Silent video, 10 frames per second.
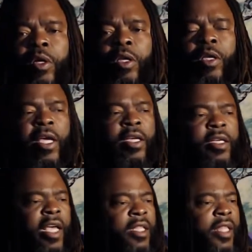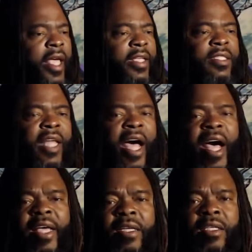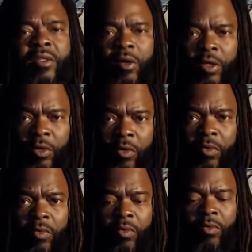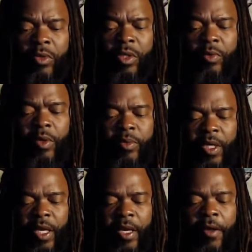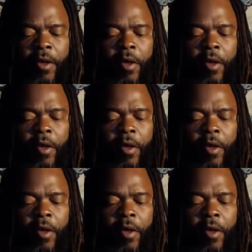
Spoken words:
You're letting dead things die, starting anew. You see what I'm saying?